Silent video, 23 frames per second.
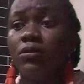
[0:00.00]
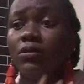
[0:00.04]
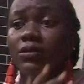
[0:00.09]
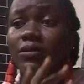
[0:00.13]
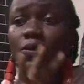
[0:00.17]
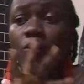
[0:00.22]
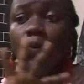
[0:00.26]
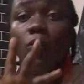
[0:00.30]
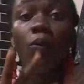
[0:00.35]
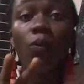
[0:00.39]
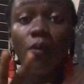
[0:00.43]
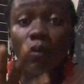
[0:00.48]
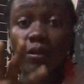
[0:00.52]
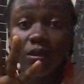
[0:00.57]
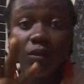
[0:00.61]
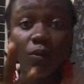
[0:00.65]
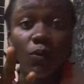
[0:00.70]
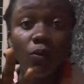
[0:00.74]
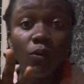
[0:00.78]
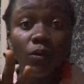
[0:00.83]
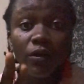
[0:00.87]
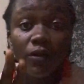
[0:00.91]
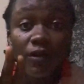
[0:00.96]

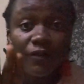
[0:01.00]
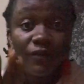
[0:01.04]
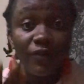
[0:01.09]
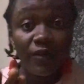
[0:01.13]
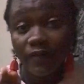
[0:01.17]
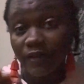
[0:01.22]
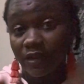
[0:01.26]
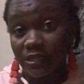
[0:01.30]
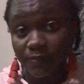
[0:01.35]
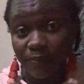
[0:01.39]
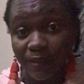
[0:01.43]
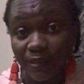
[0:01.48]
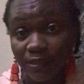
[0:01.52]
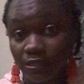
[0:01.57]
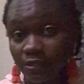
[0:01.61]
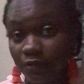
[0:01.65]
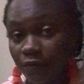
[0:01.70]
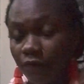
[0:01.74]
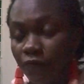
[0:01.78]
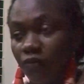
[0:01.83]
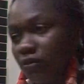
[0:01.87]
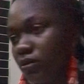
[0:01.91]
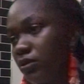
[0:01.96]
the very
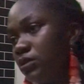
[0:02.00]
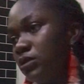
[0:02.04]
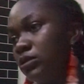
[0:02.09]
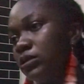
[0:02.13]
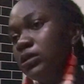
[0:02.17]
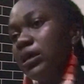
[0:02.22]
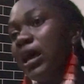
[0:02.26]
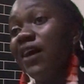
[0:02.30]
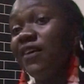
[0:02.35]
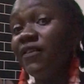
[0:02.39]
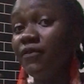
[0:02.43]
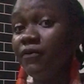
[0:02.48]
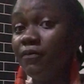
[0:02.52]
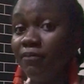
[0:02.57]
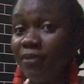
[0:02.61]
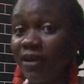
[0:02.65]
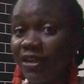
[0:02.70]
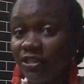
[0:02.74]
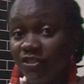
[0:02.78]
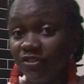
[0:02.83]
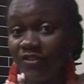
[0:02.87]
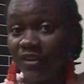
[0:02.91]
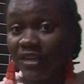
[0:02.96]
expensive ones have
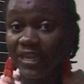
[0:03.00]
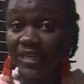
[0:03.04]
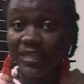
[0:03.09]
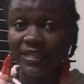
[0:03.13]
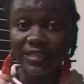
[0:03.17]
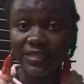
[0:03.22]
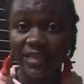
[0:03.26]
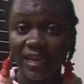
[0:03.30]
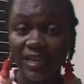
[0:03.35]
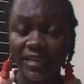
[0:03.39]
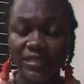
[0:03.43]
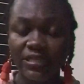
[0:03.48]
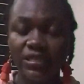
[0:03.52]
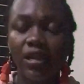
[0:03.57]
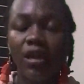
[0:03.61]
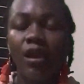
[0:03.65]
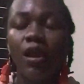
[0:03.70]
battery inside,